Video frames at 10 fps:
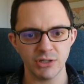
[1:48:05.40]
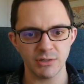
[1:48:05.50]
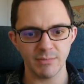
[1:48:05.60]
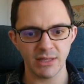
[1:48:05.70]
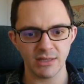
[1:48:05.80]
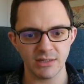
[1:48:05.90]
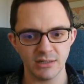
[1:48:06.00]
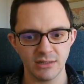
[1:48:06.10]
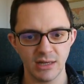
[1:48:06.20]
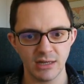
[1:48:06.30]
just make this
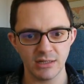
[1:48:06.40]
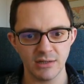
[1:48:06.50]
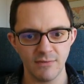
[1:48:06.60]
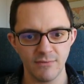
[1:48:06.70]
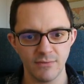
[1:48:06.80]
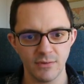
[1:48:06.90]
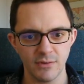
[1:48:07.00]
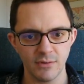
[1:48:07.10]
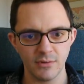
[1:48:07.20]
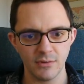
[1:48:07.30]
negative?
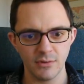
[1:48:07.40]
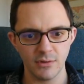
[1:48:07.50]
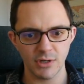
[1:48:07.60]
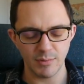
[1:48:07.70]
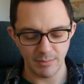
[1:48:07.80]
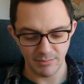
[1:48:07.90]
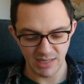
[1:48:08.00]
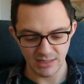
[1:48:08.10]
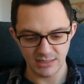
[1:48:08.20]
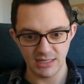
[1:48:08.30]
Should make B
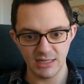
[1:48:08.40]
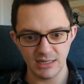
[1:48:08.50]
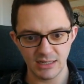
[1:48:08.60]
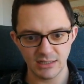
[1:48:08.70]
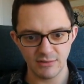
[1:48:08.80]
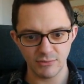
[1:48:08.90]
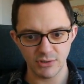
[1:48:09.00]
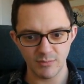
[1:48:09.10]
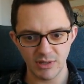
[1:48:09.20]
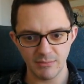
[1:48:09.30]
and D negative or
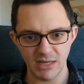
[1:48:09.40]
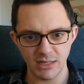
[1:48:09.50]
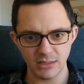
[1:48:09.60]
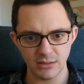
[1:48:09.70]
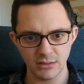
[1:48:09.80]
something mad?